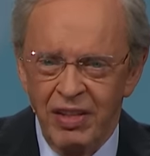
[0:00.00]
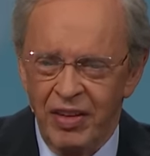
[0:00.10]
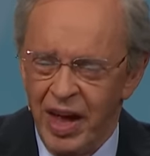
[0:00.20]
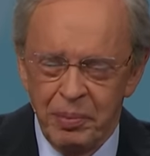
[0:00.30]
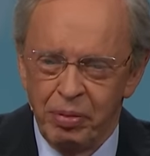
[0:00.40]
that
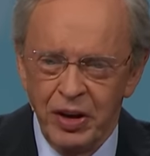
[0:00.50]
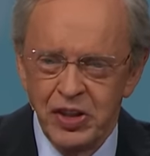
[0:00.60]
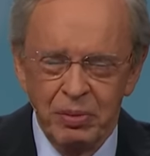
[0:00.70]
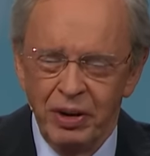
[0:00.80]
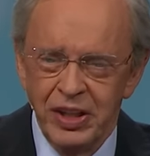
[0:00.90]
that
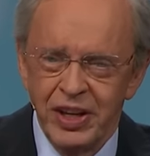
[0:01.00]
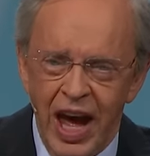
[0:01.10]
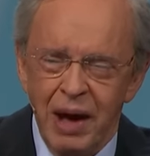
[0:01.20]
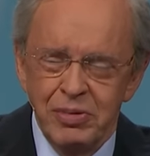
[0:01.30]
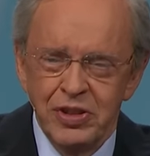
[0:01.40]
principle is
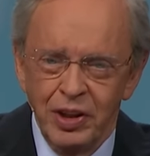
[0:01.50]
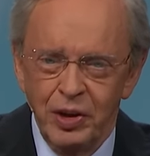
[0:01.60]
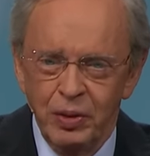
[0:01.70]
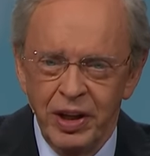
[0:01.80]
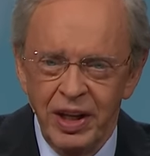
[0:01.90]

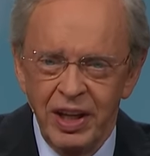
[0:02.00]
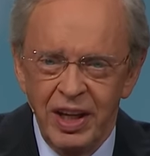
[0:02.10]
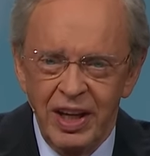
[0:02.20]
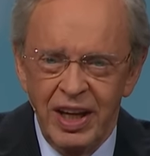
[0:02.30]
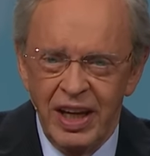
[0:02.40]
absolutely
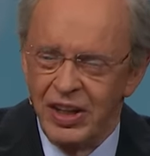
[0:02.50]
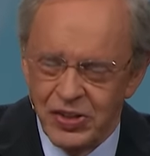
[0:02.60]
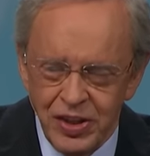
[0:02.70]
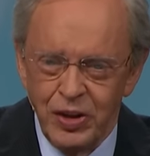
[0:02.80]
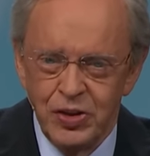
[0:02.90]

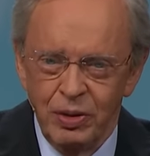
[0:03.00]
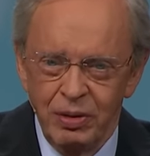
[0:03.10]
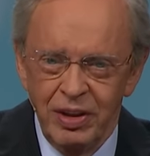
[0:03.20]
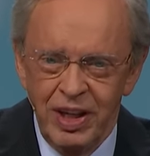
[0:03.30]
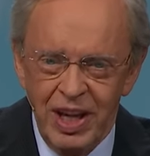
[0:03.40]

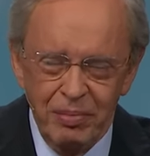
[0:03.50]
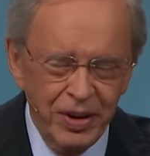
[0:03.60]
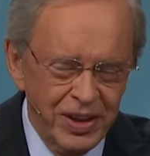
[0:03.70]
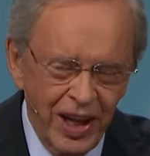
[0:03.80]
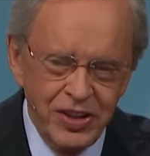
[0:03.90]
essential,
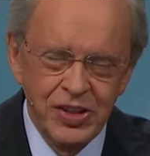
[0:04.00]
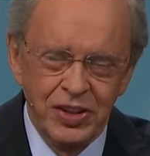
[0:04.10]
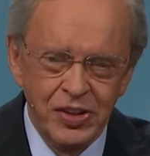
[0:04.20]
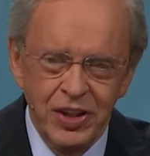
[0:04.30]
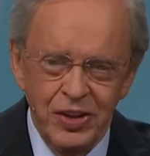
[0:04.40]
but not just
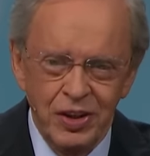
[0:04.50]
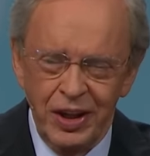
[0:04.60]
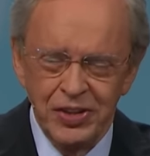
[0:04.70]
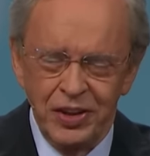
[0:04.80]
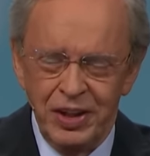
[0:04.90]
essential,
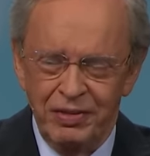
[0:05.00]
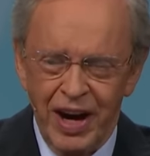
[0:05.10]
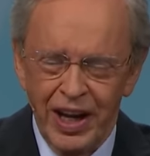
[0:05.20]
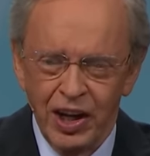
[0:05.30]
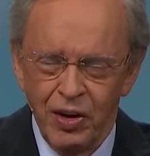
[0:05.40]
it's a
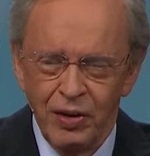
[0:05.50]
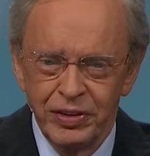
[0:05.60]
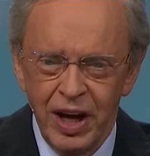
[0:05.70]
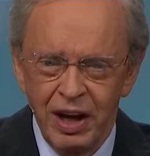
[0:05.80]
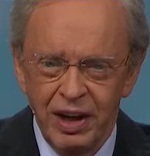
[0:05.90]
divine law of
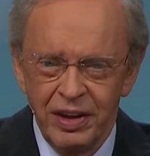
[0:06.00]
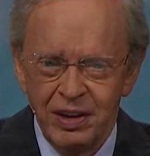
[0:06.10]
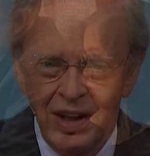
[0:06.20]
God.